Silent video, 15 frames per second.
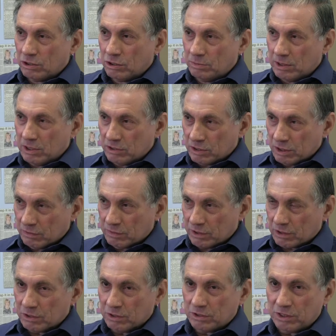2 minutes after
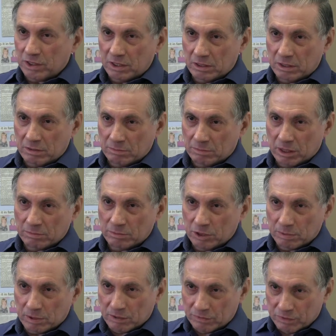I got in, my
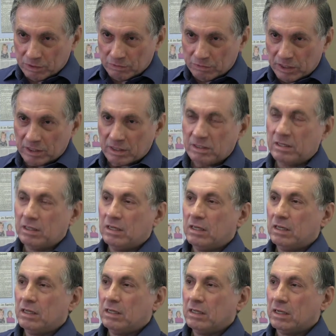mobile phone rang.
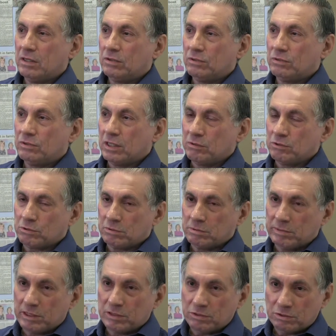I thought that was one
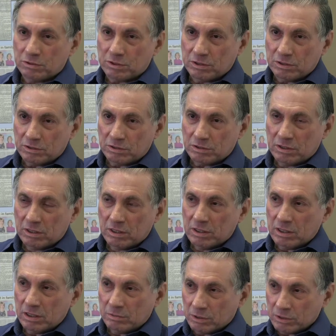of my daughters.
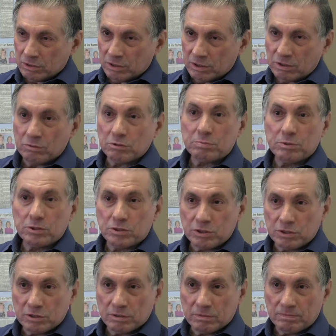It wasn't, it was
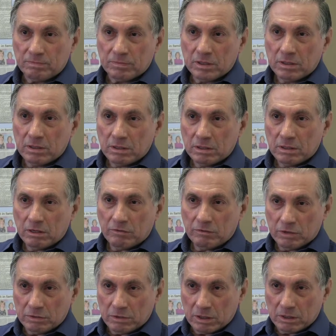Patricia,
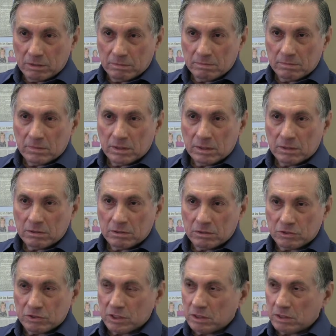phoning
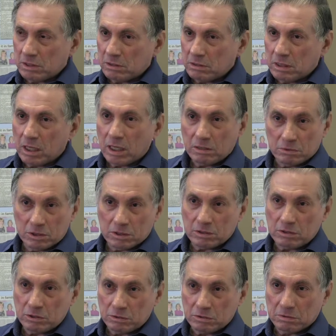to say, how
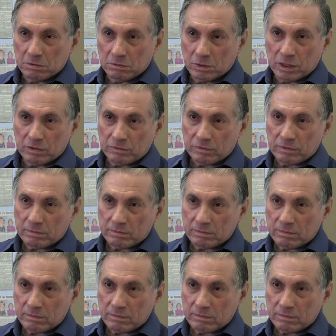is you, wife?